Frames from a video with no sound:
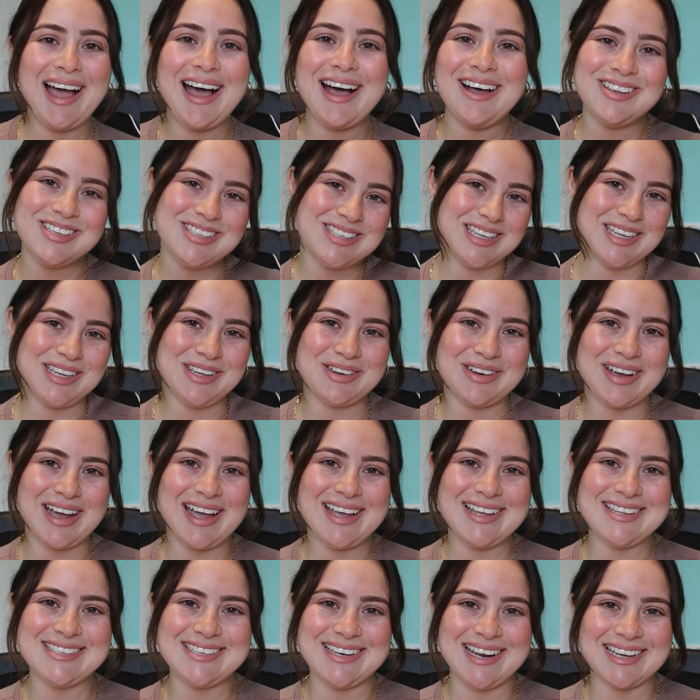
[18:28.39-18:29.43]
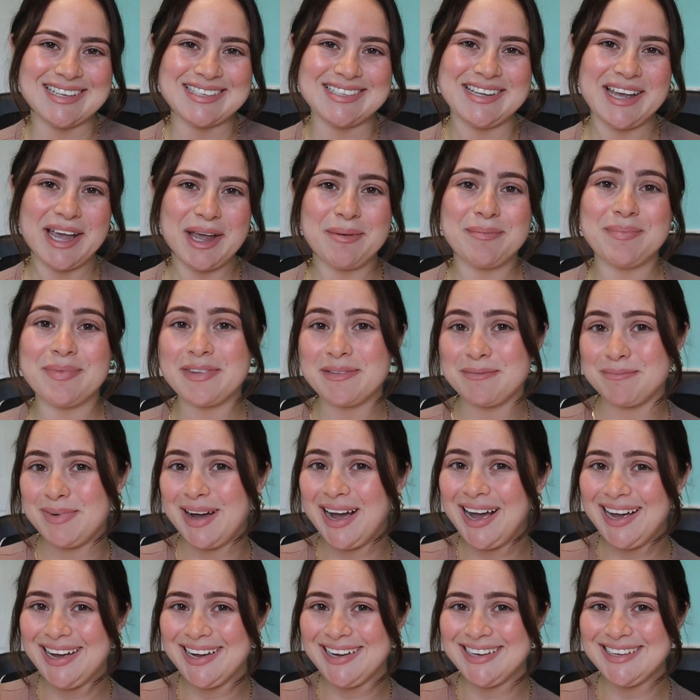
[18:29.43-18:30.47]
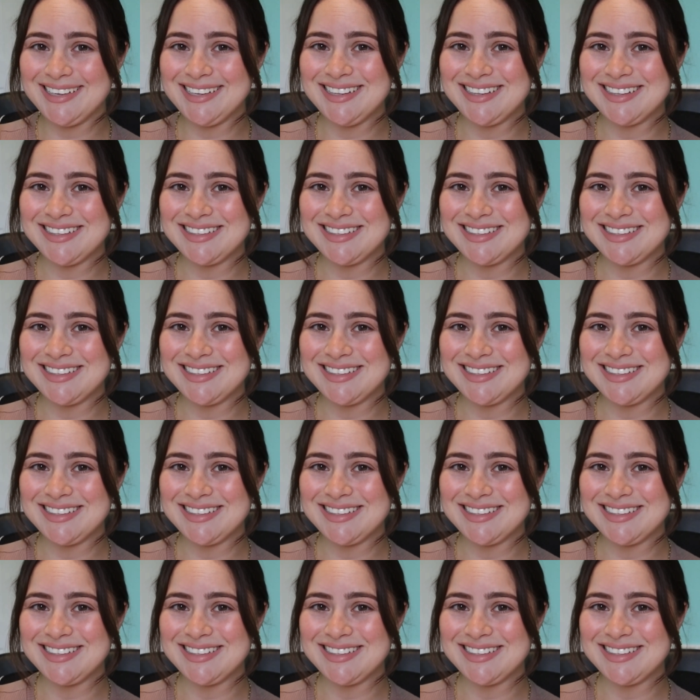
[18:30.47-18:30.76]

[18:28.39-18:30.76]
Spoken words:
I'll see you guys next time. Bye.